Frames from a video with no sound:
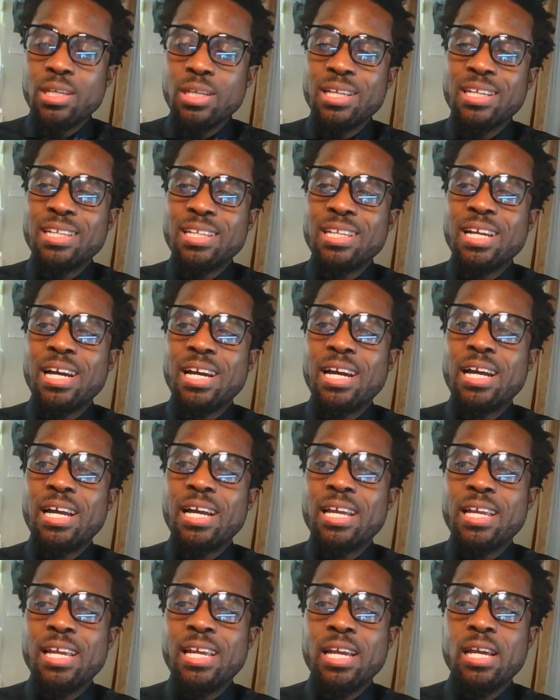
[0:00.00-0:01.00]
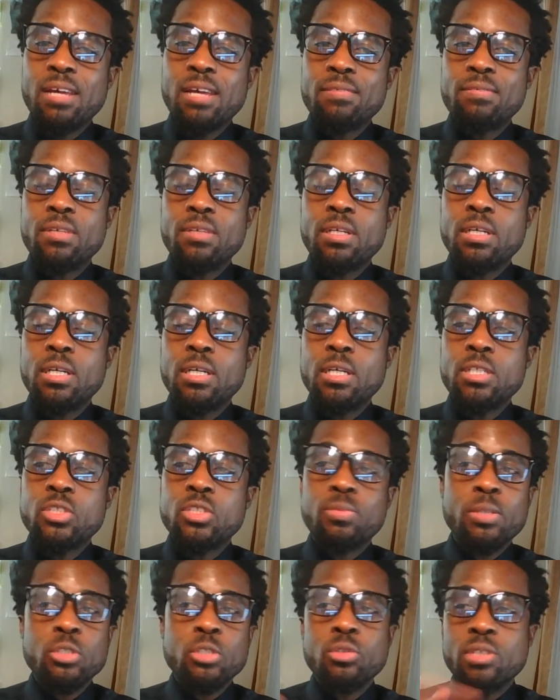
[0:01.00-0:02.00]
And I have a
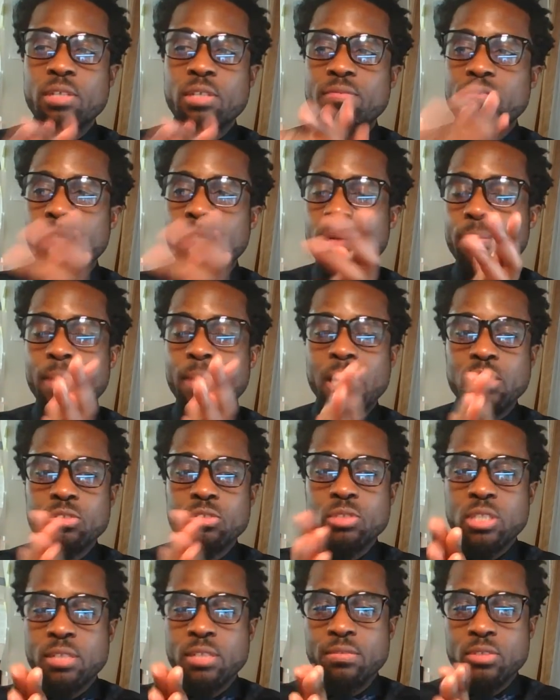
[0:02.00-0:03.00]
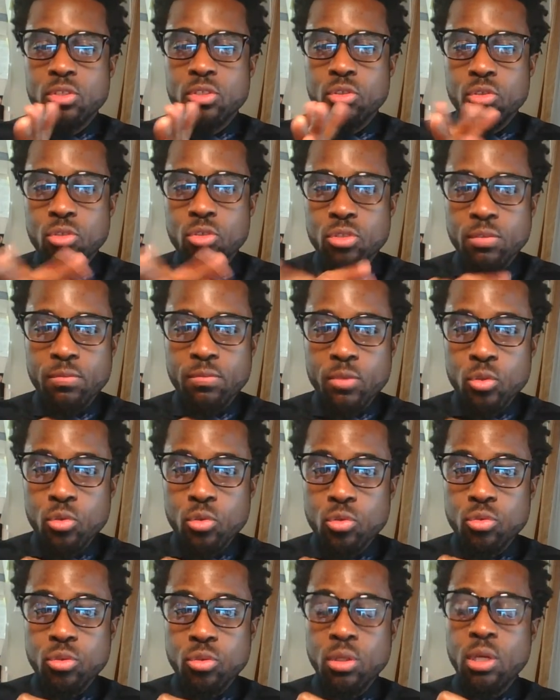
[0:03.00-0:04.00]
special gift that I'm actually giving to those of you who